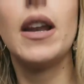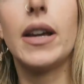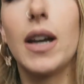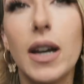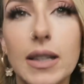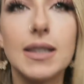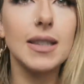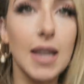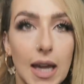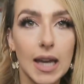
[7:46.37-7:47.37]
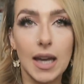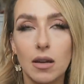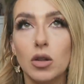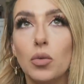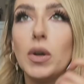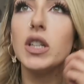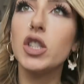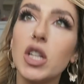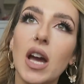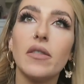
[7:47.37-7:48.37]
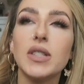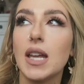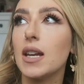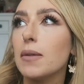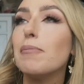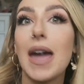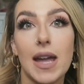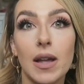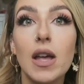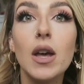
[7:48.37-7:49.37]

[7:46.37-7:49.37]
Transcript: like I'd say when did she have Senan? May.